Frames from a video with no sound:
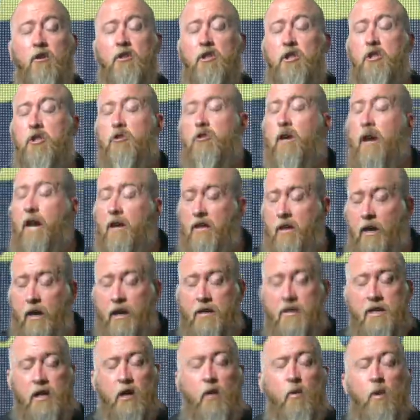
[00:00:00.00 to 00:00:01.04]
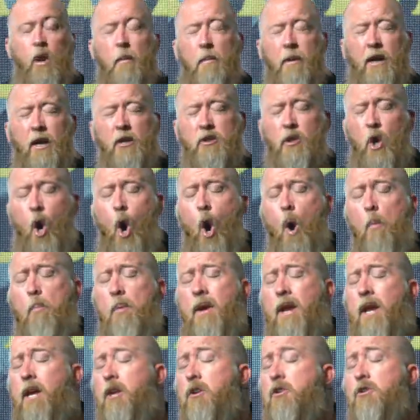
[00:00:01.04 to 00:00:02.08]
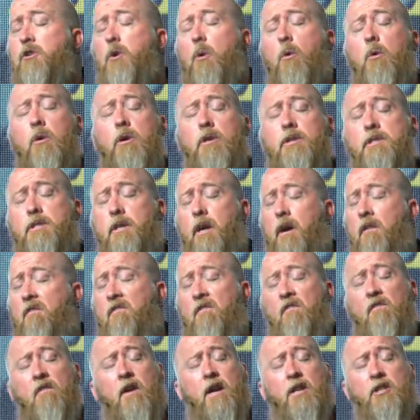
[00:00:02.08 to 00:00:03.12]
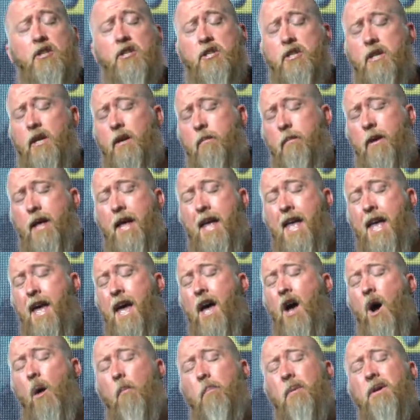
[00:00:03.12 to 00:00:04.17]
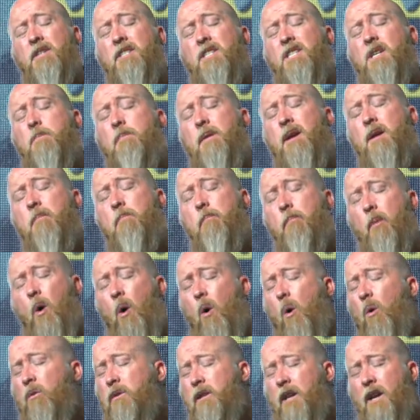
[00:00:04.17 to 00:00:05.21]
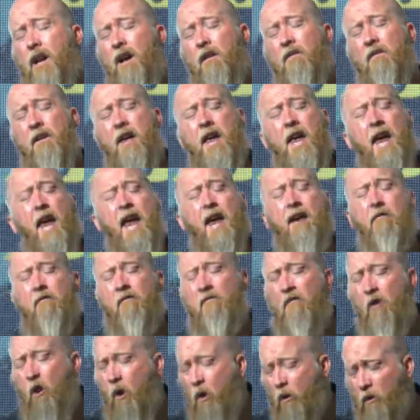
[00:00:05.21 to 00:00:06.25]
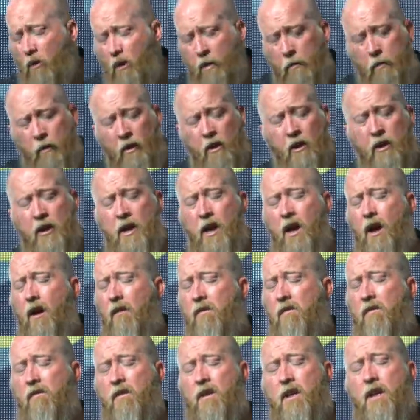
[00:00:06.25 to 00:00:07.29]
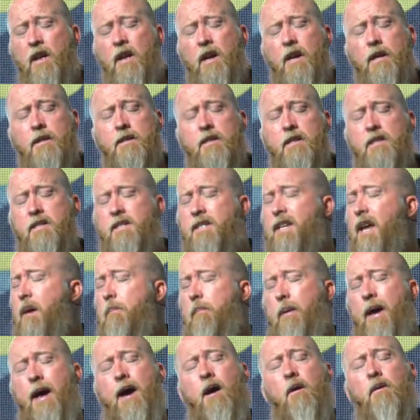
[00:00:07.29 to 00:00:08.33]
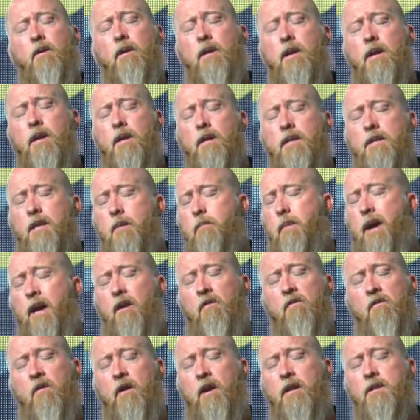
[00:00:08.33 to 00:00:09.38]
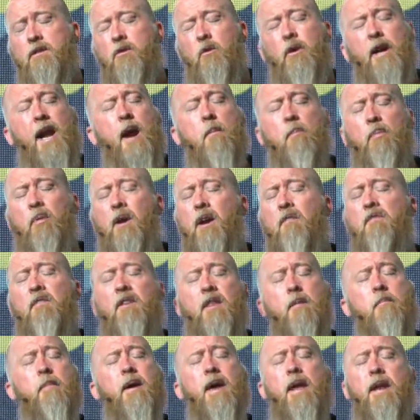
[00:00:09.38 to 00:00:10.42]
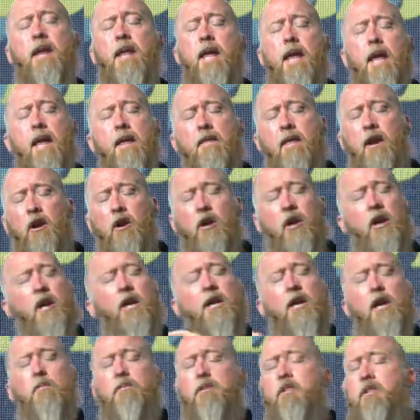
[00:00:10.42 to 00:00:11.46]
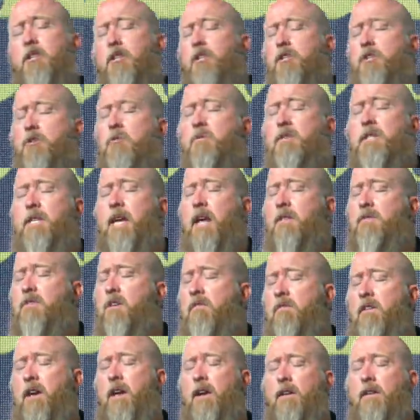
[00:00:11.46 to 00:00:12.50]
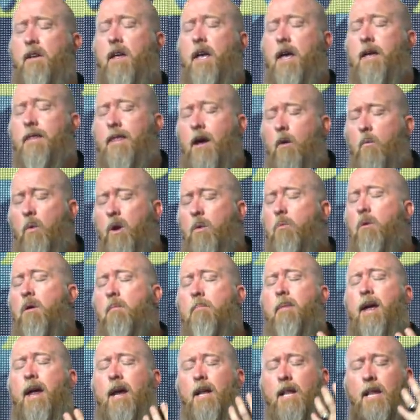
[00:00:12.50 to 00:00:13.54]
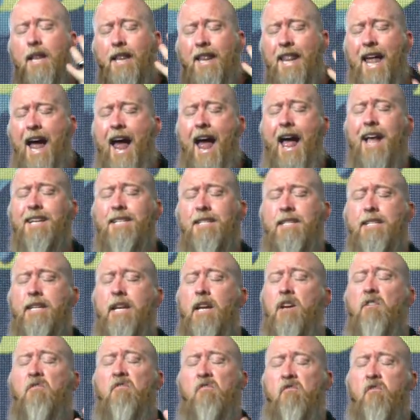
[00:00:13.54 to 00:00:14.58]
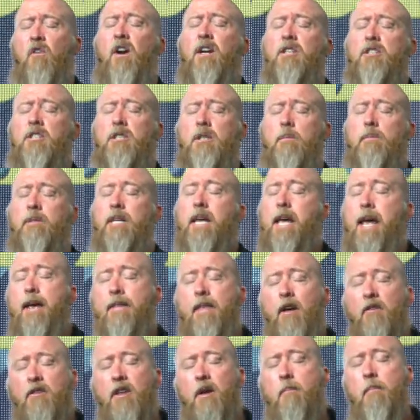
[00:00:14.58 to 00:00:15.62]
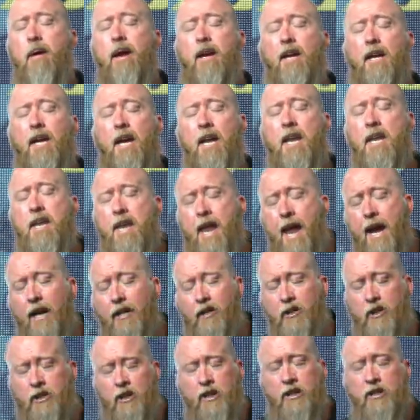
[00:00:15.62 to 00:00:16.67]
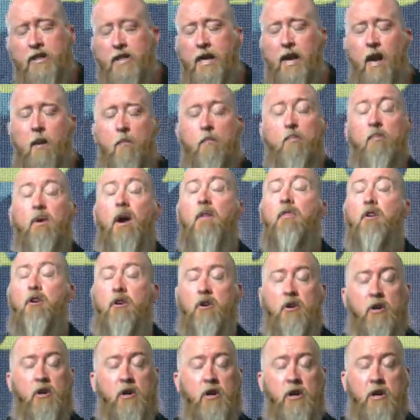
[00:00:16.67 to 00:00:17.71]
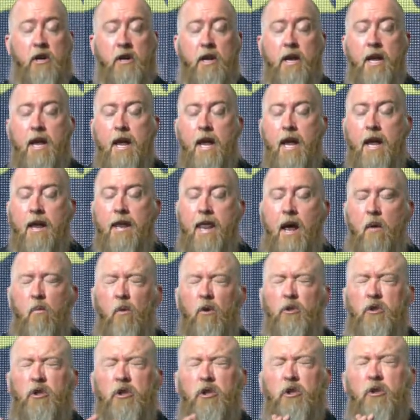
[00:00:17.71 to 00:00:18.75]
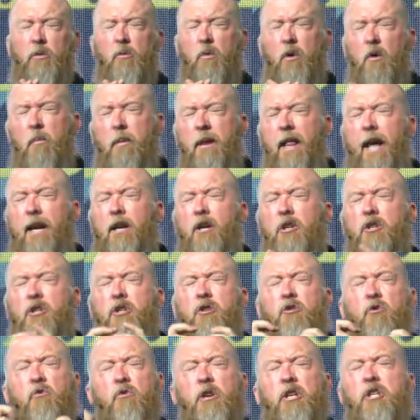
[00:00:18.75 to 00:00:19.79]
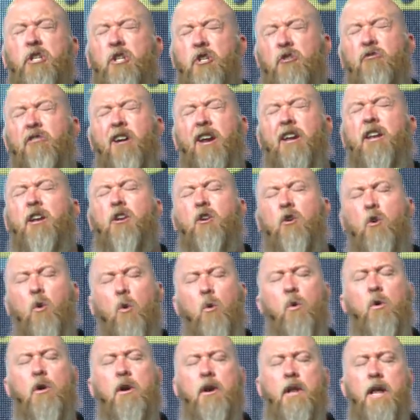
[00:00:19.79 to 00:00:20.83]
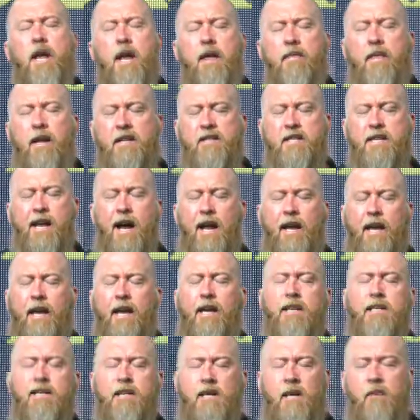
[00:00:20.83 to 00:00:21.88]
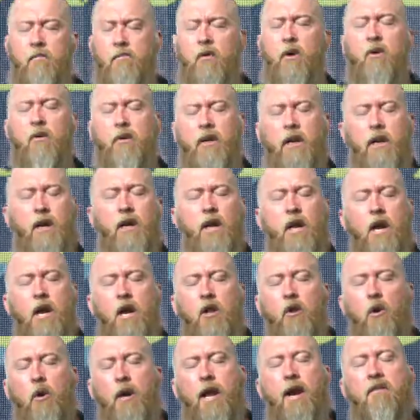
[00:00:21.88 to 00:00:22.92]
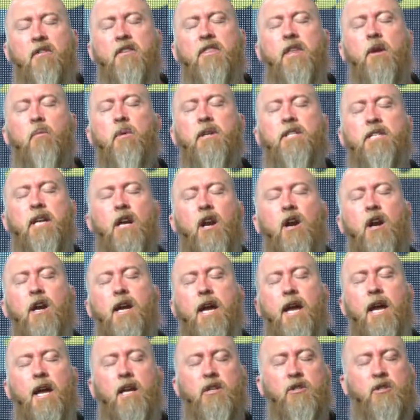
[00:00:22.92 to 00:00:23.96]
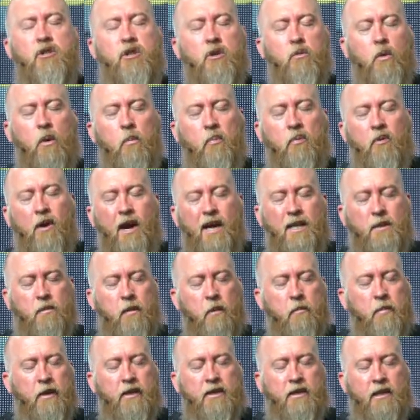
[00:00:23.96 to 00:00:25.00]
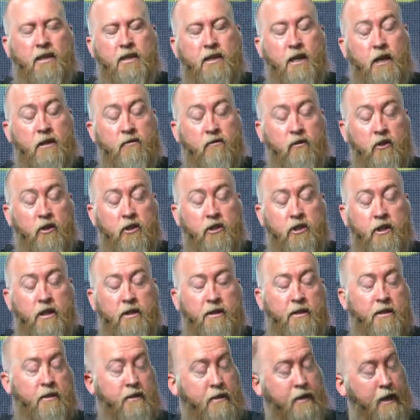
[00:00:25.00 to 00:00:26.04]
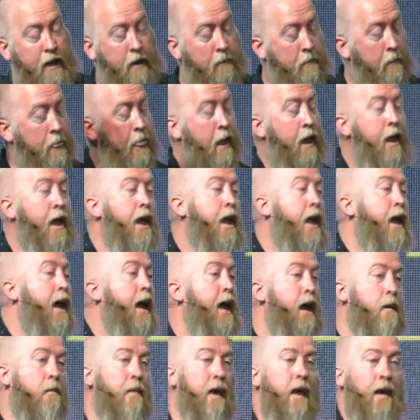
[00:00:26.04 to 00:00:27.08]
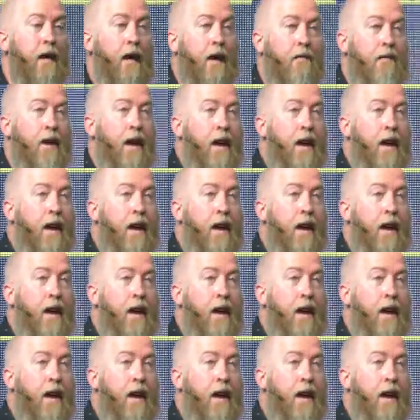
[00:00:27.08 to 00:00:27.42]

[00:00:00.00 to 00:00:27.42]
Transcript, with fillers: for strengthening us, equipping us, opening doors of friendship. Help us to be bold enough and vulnerable enough to step out to make friends. Lord, I pray for the men that are going to come to the June 10th event that we will make lasting friendships, that they make connections and a brotherhood that will, will be like a three stranded cord that's not easily broken. Lord, everything we set our hands to will prosper and be successful in Jesus' name. Amen.